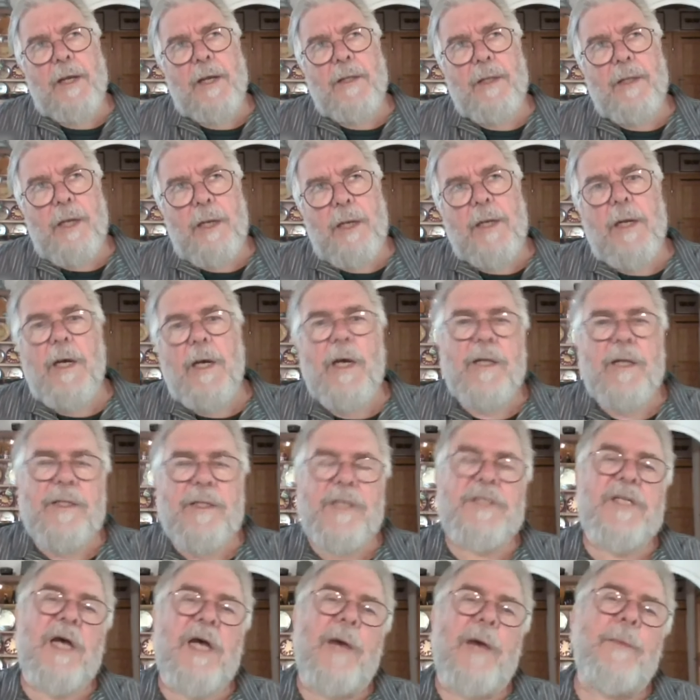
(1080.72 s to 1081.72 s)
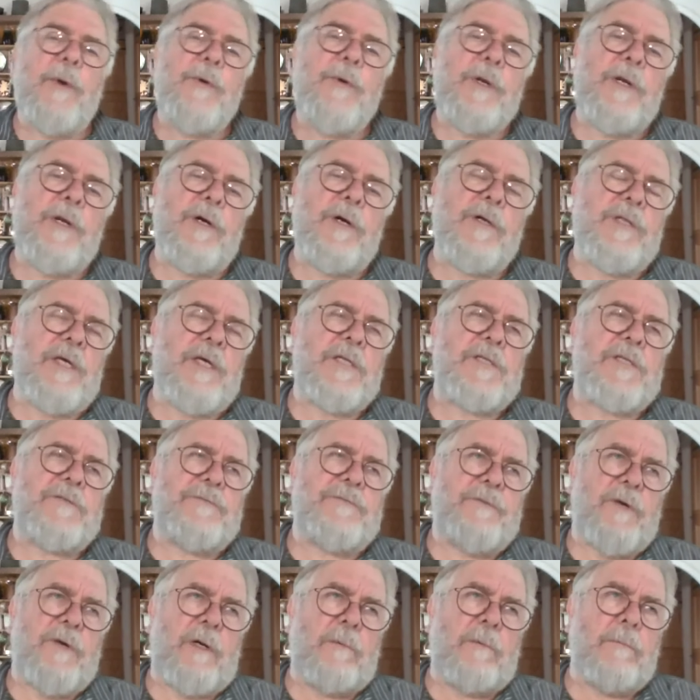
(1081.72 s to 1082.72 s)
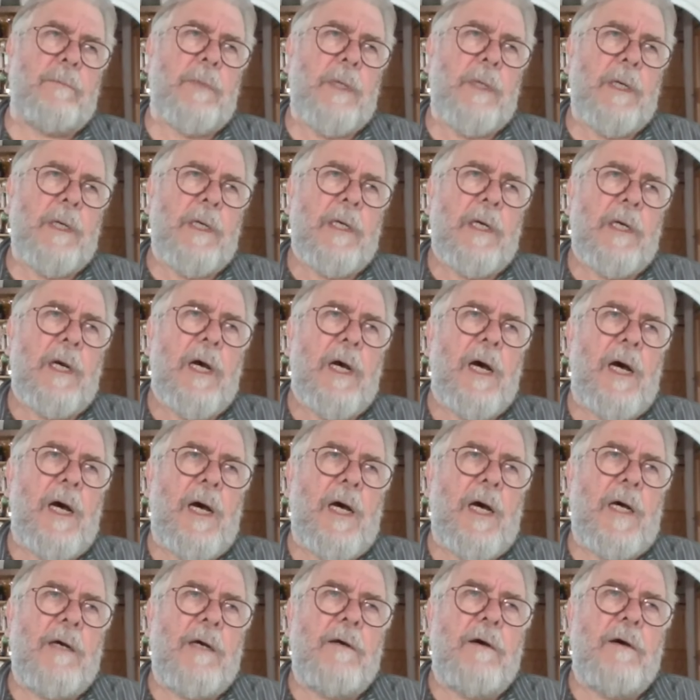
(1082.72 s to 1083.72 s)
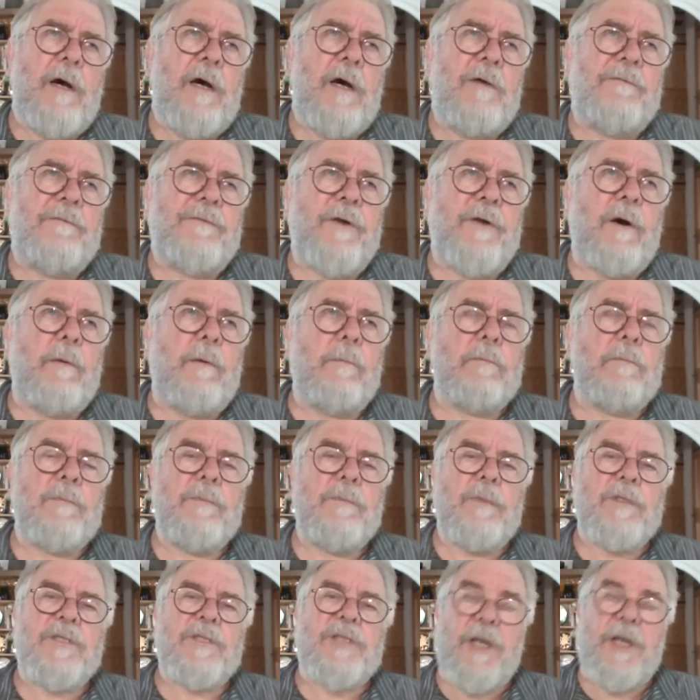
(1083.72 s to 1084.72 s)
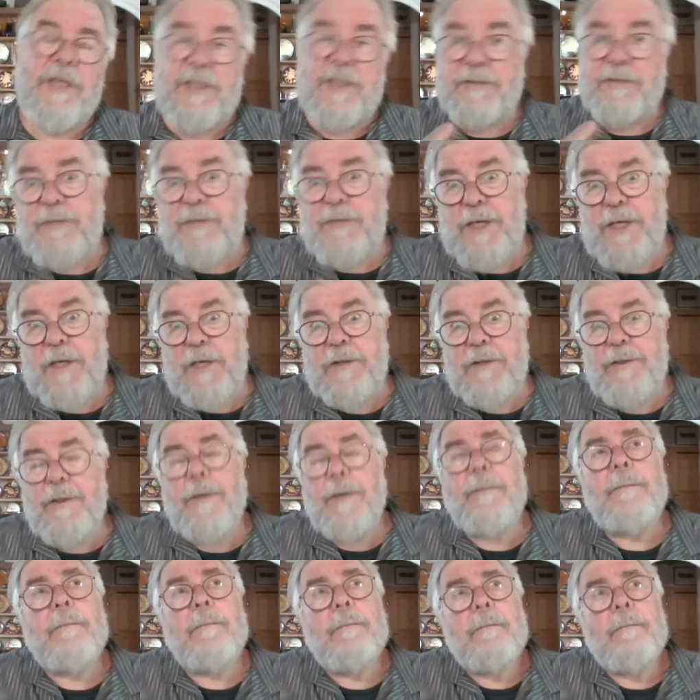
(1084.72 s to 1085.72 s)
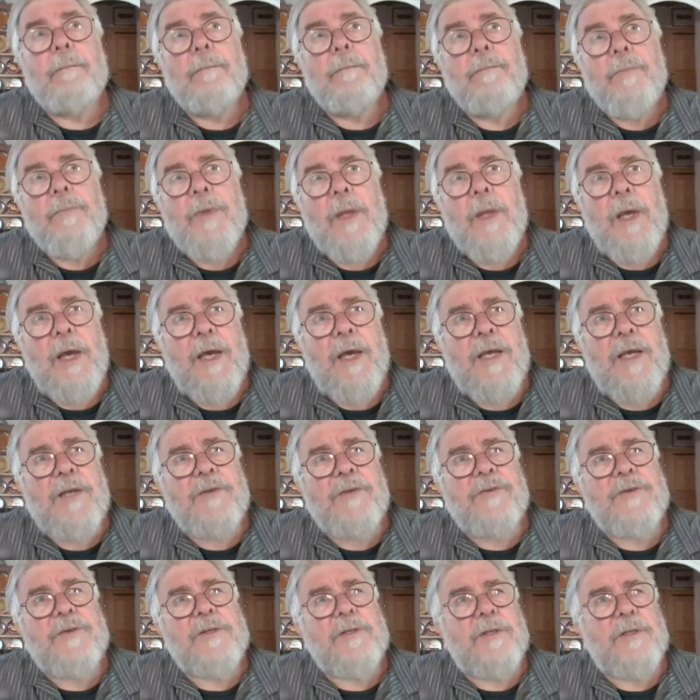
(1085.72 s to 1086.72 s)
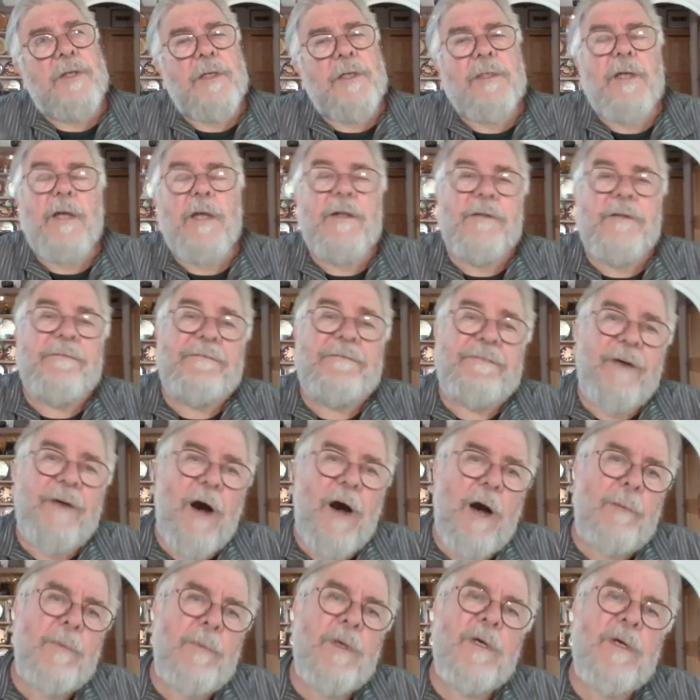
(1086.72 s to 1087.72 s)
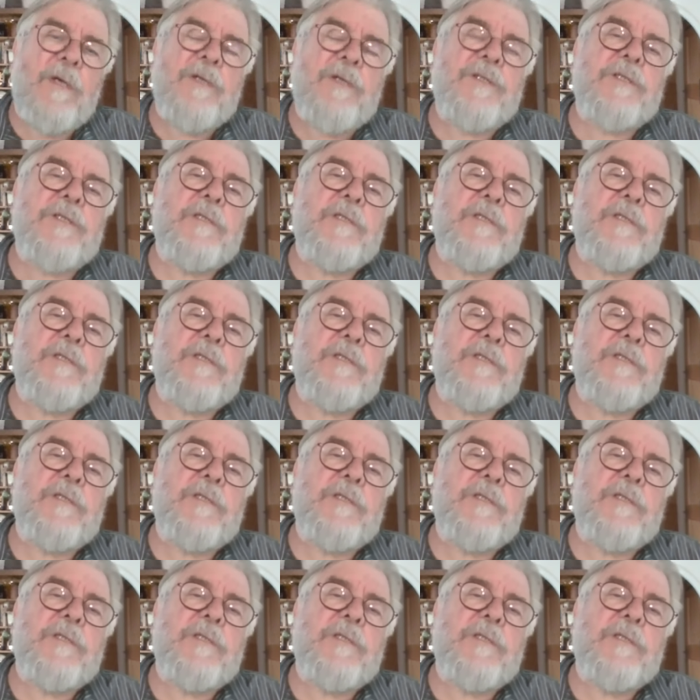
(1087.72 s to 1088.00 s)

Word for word: at this time, and we know this from studies of teeth, is that the farming